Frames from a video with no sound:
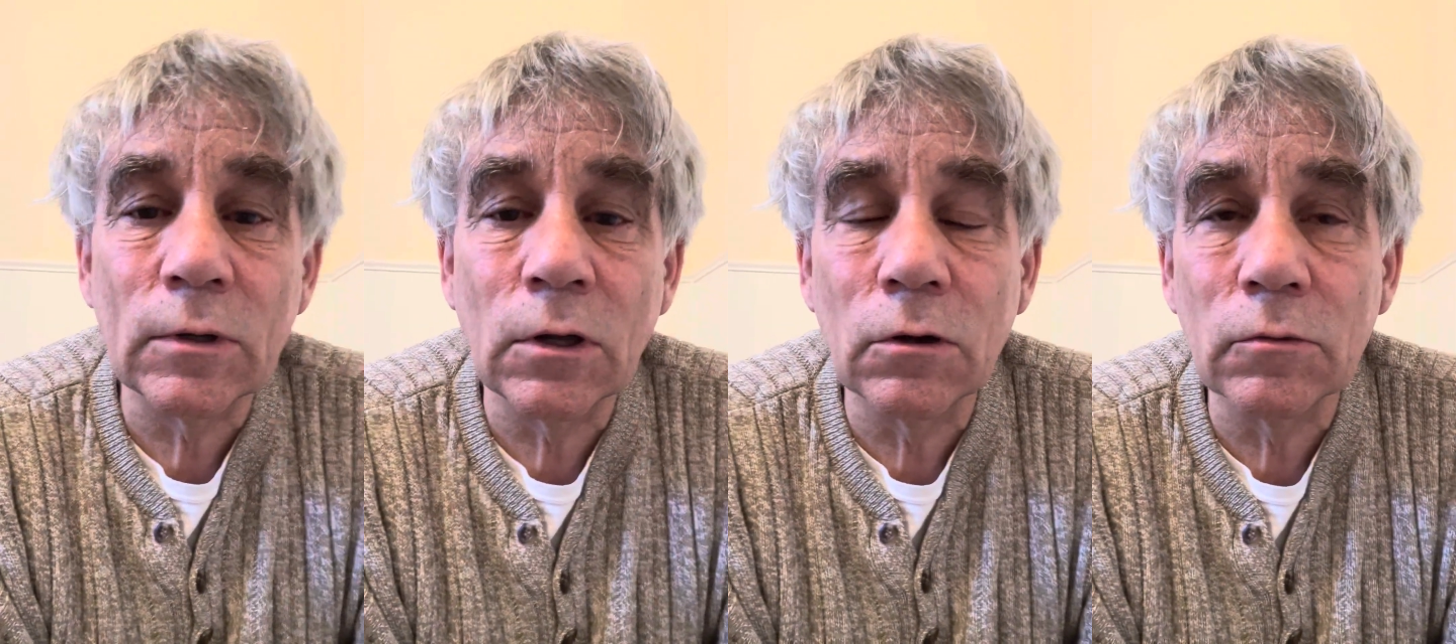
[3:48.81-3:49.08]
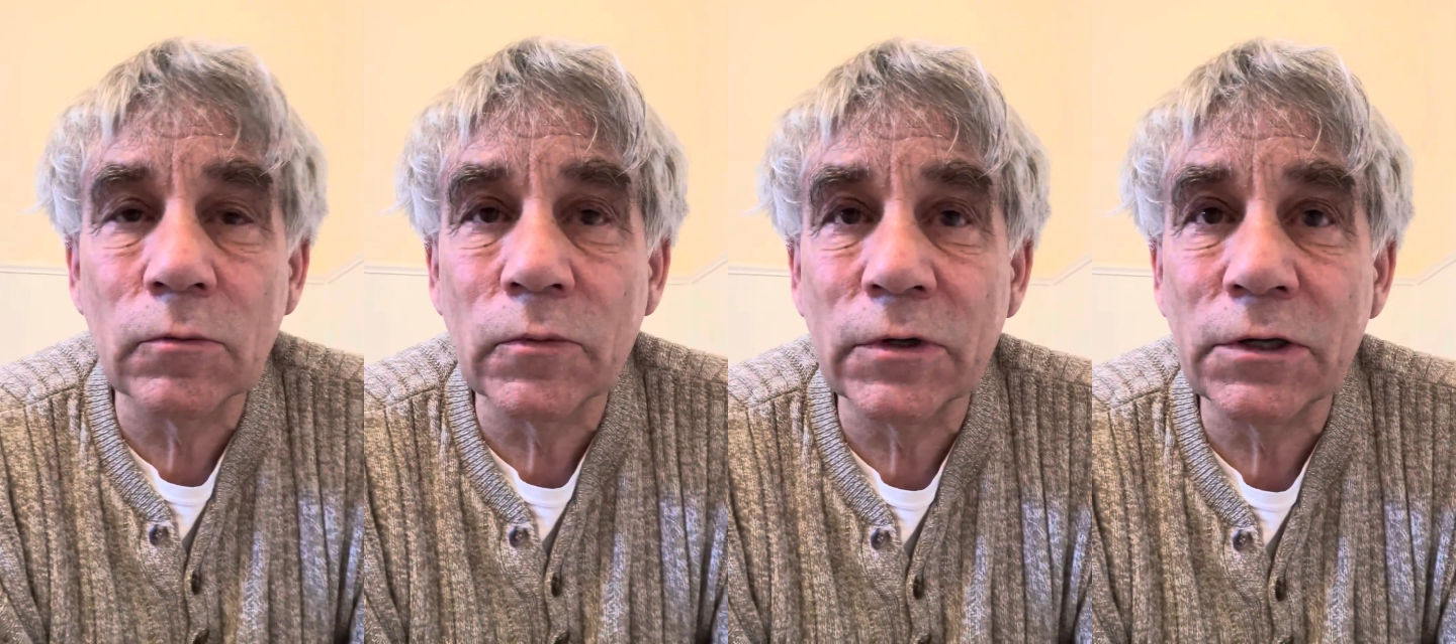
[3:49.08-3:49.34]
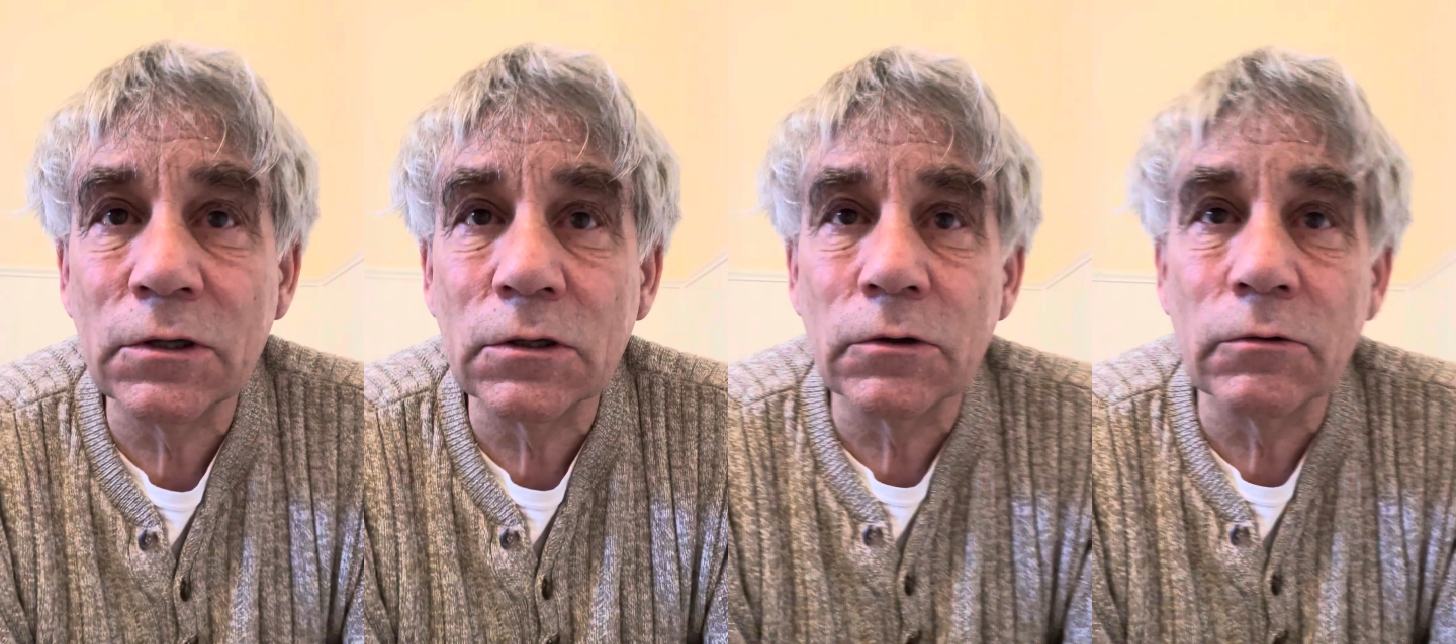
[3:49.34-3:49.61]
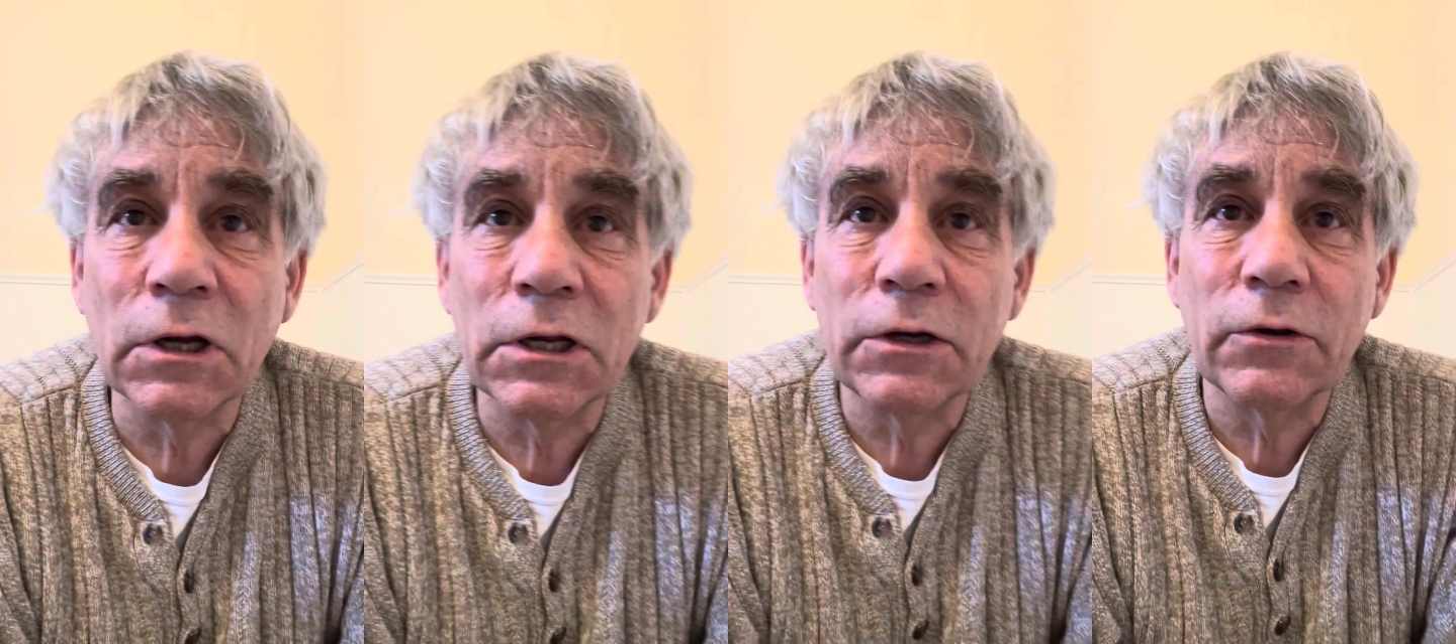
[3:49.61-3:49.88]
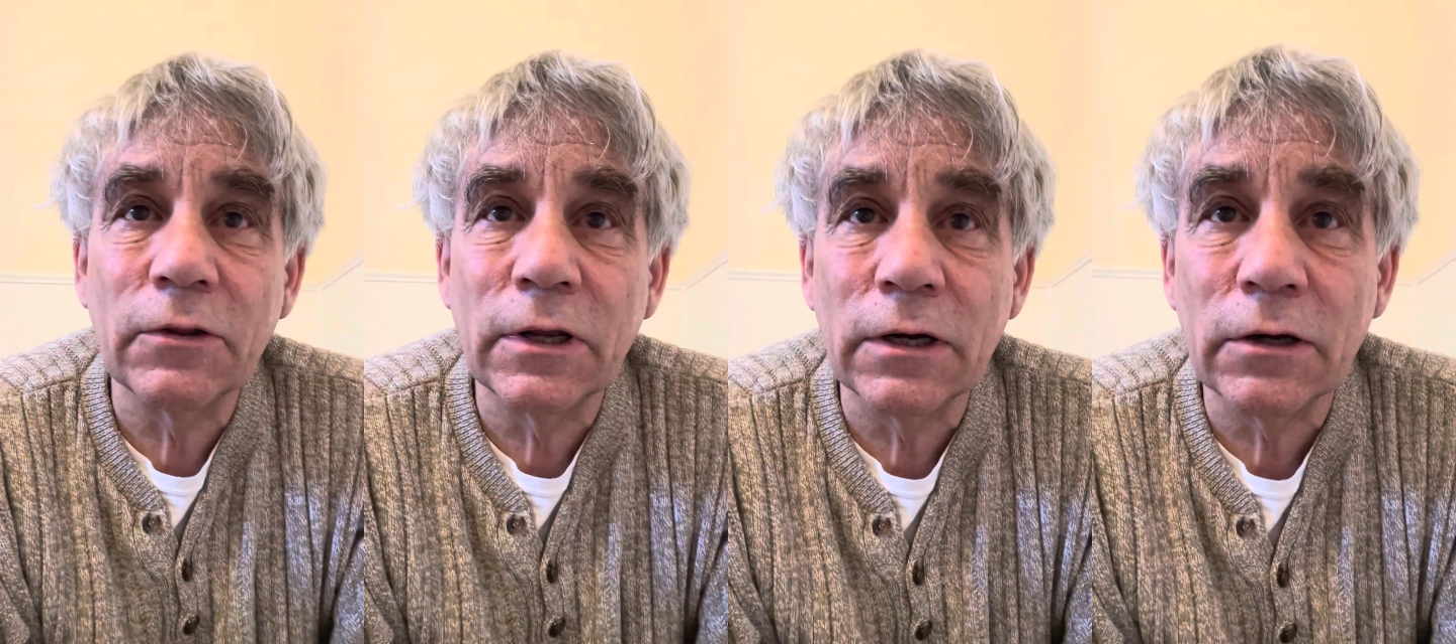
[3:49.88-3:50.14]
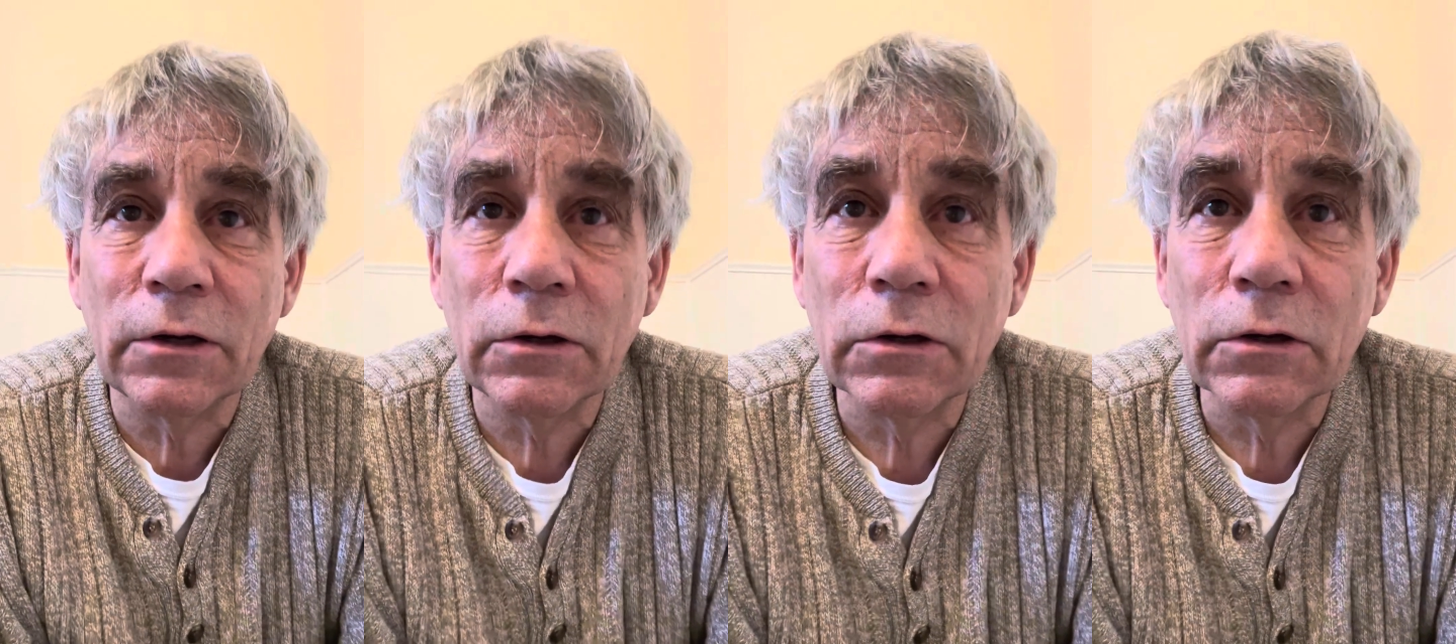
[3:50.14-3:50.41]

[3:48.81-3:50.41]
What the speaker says: home when you go under there